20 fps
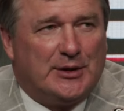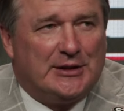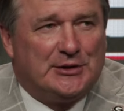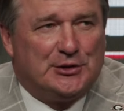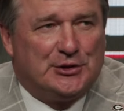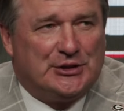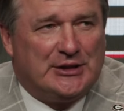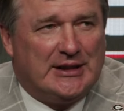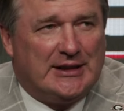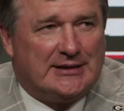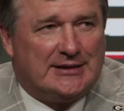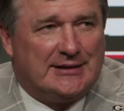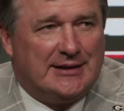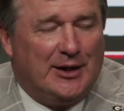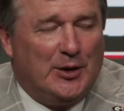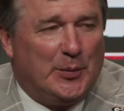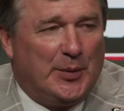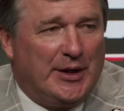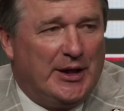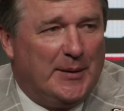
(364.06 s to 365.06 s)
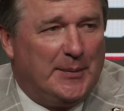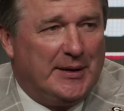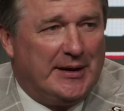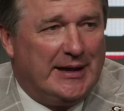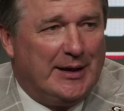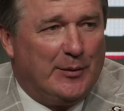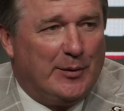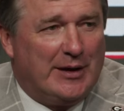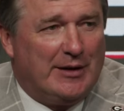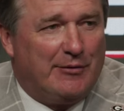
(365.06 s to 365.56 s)
treasure chest to open up and
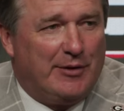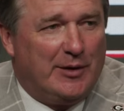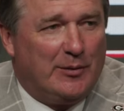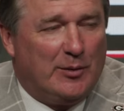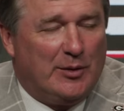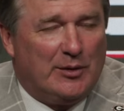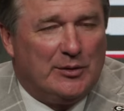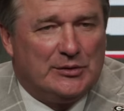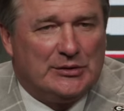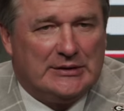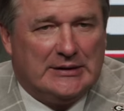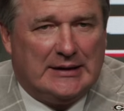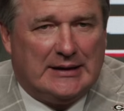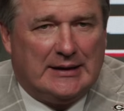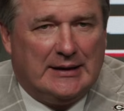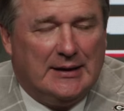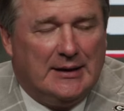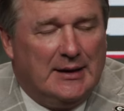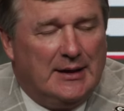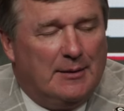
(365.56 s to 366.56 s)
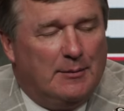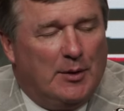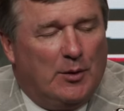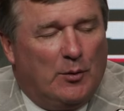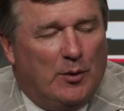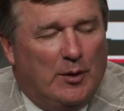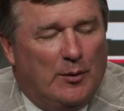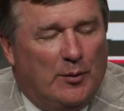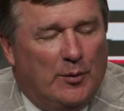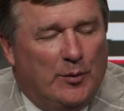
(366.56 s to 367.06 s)
get whatever he wants. Yeah, but
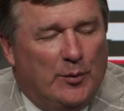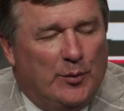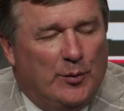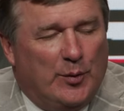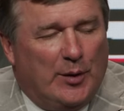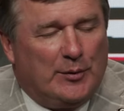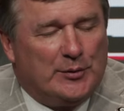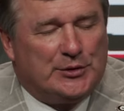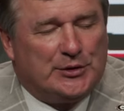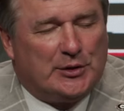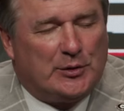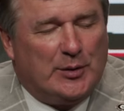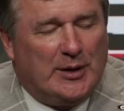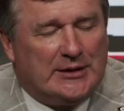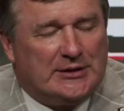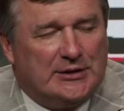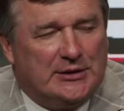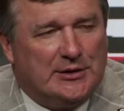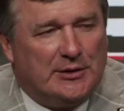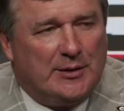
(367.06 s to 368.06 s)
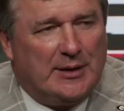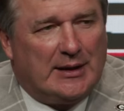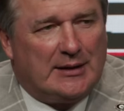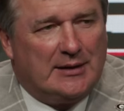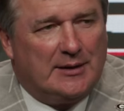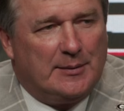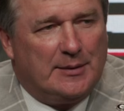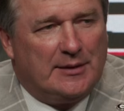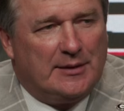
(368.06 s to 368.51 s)
what was your question directly